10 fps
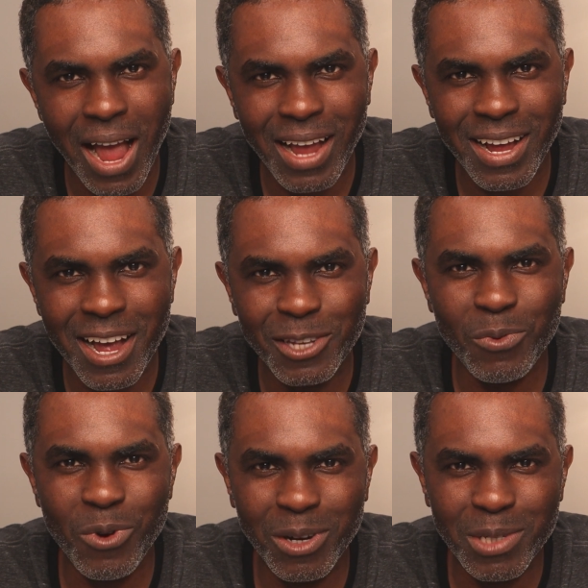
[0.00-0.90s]
Hi guys,
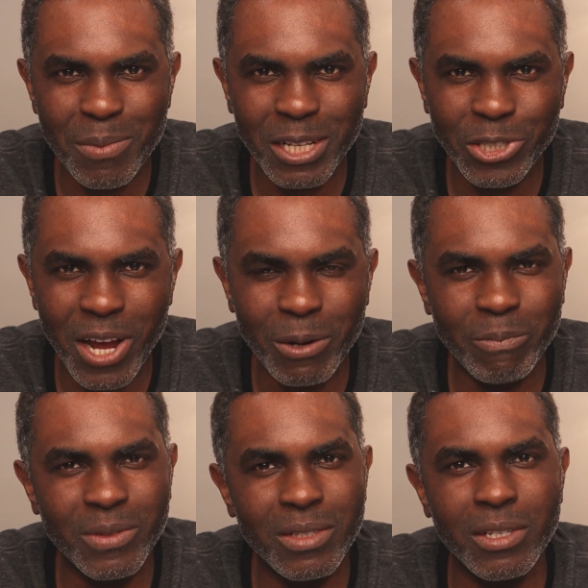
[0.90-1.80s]
welcome to my channel.
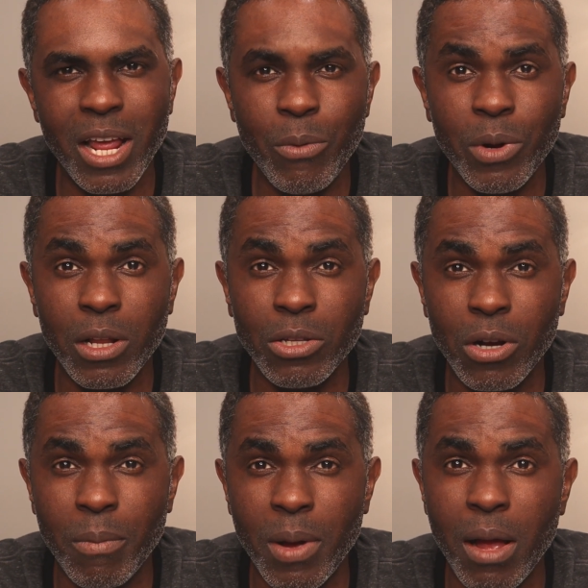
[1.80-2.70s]
Today we're going to
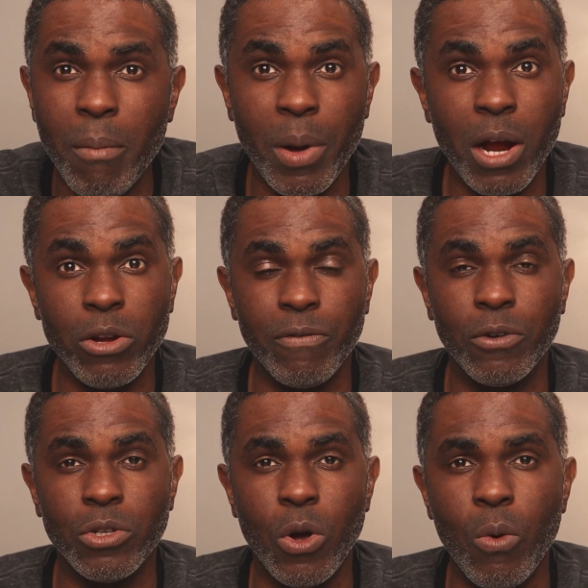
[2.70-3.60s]
talk about buying your
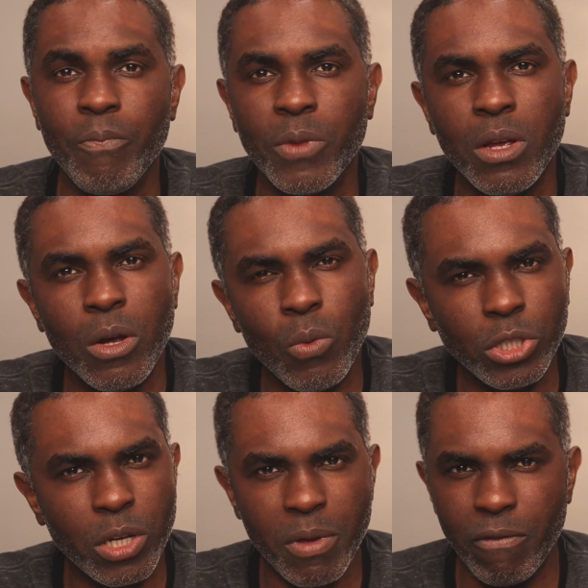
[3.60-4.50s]
first home,
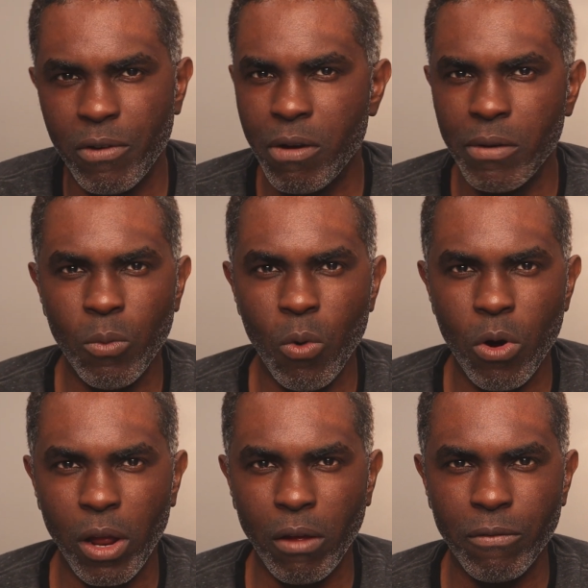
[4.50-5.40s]
which can be very
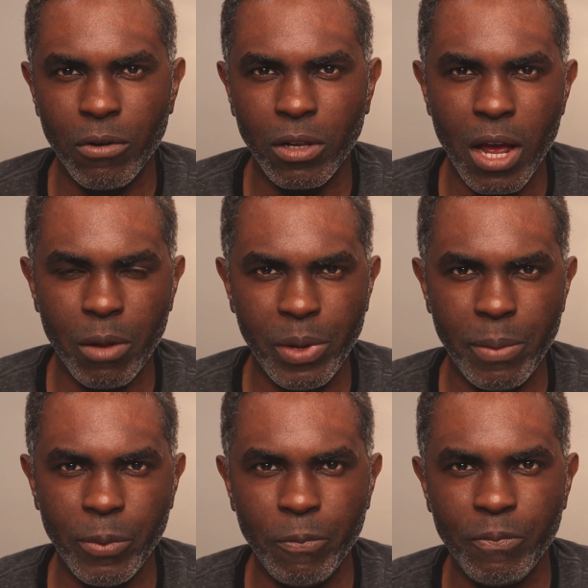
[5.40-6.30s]
rewarding for a lot of
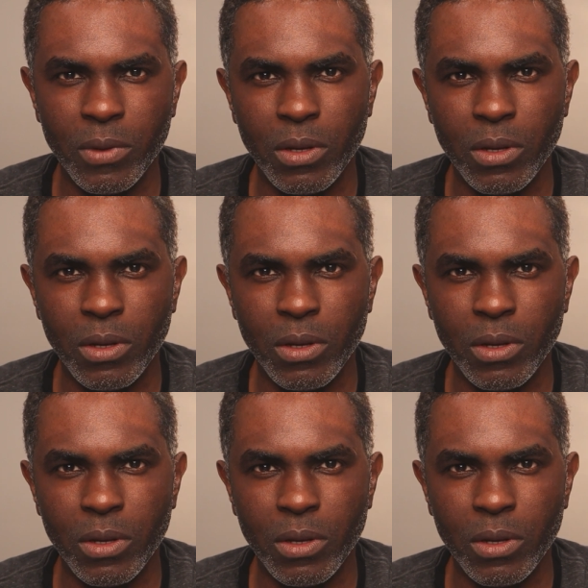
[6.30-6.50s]
people.